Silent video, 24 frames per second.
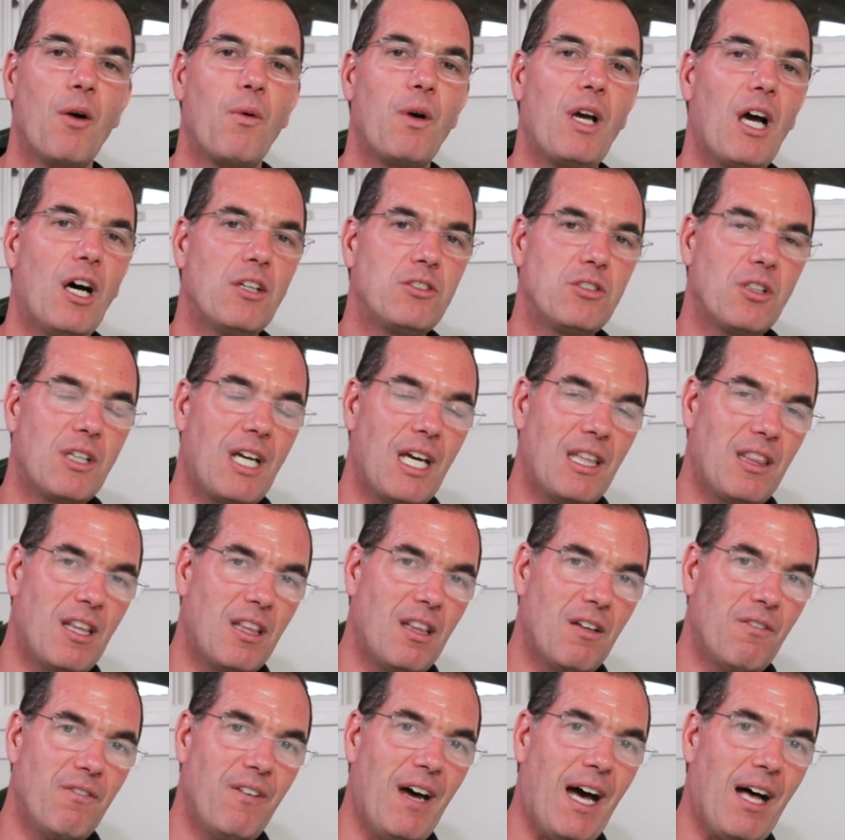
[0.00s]
We also get
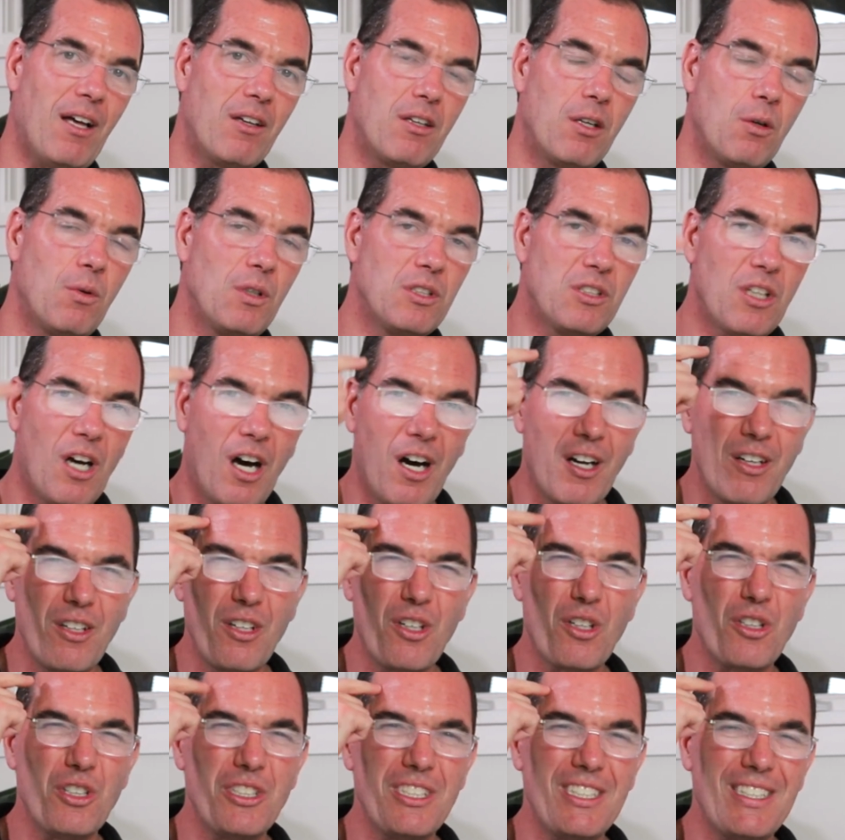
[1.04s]
that the value is
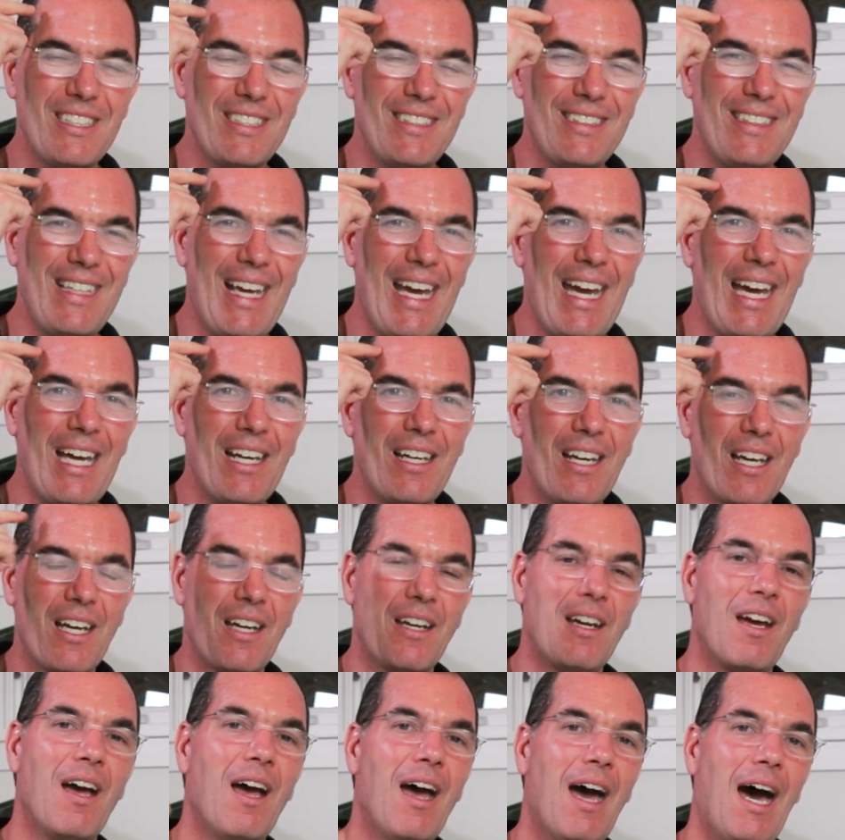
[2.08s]

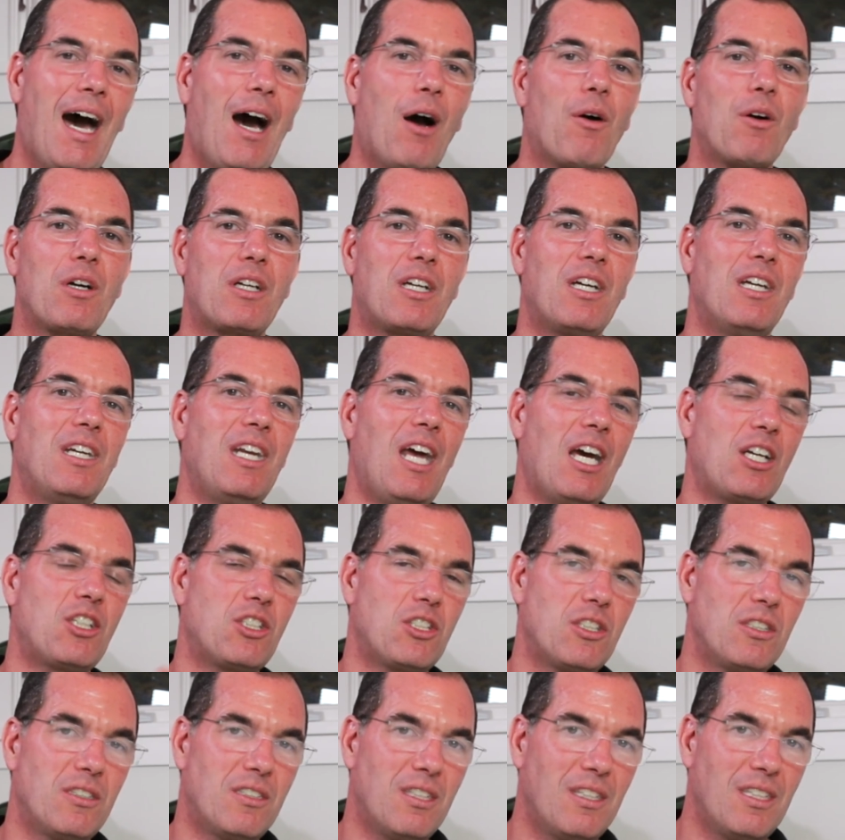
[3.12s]
understanding our
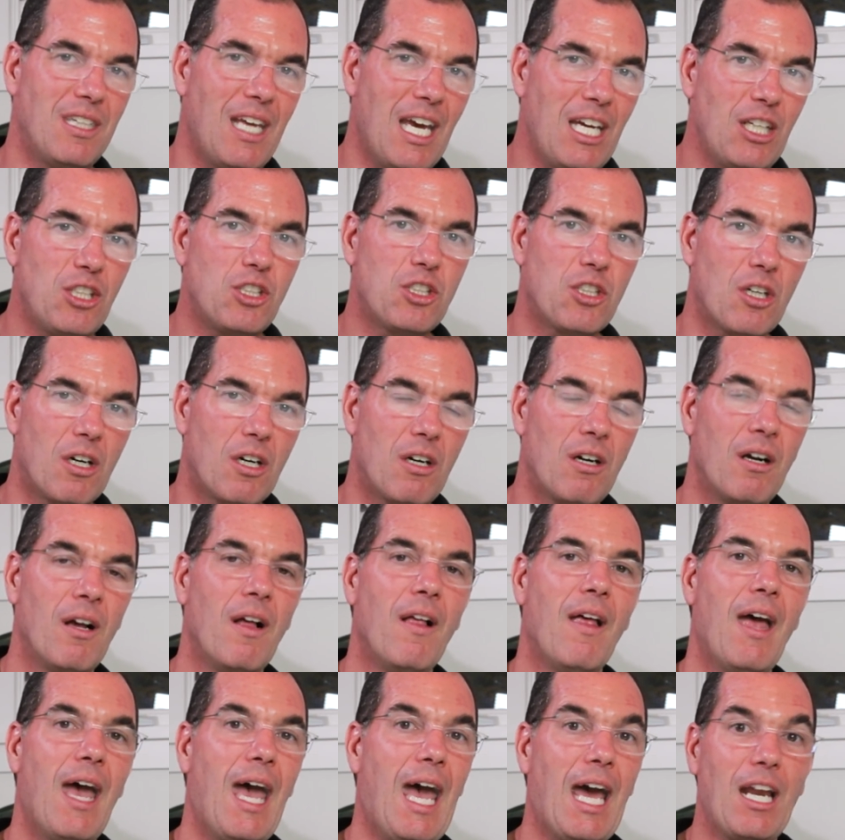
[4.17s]
connection to nature
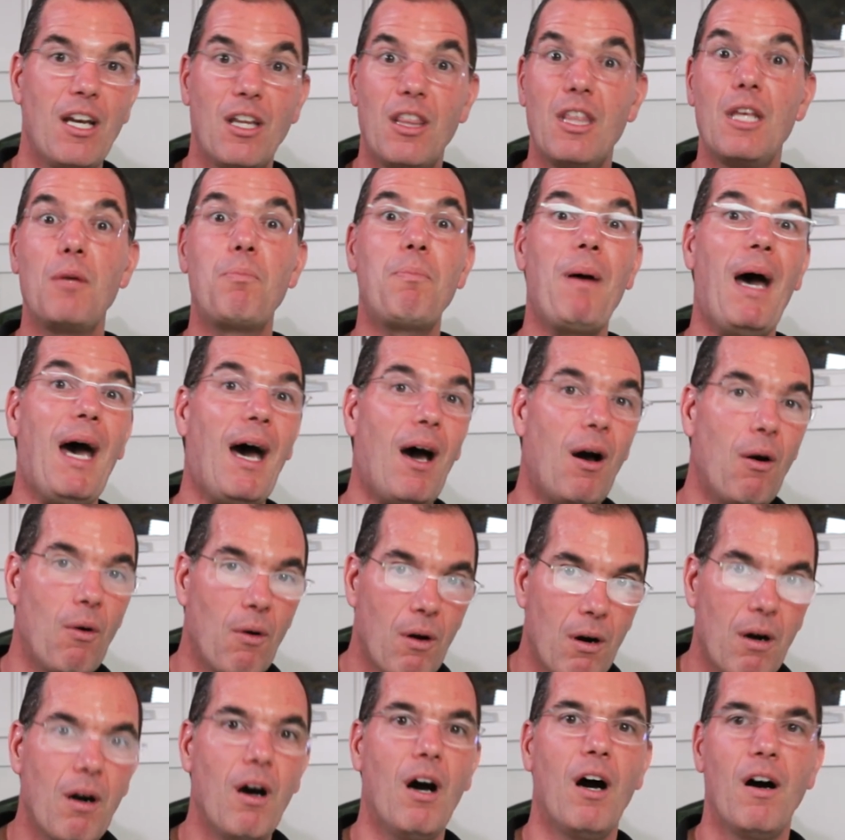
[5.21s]
and the
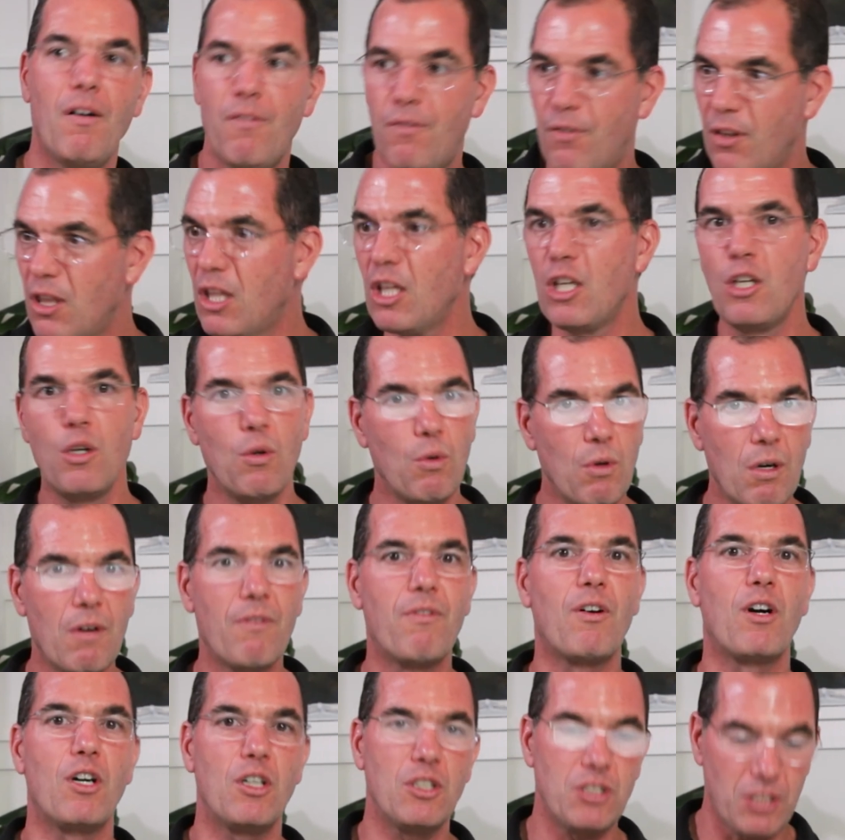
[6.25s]
power of the
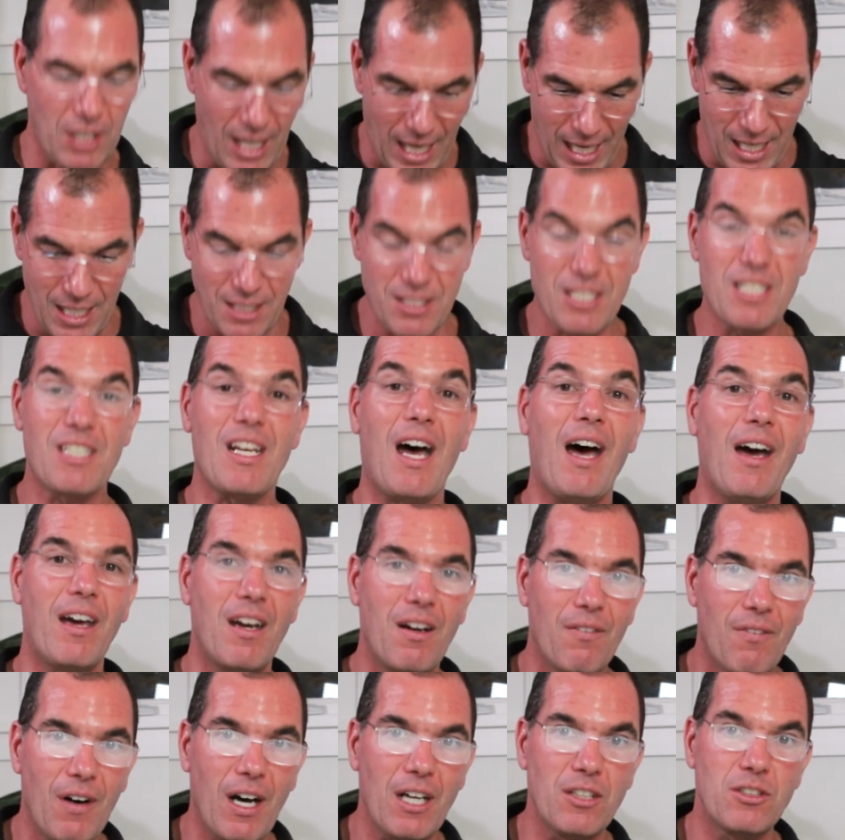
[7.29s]
universe inside
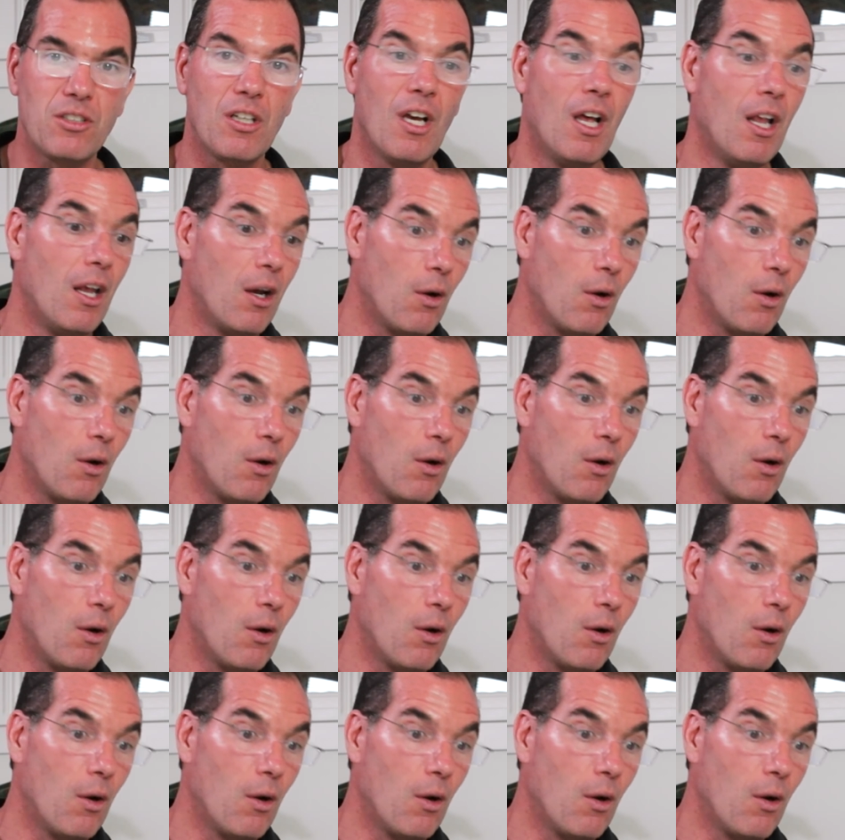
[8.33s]
of us.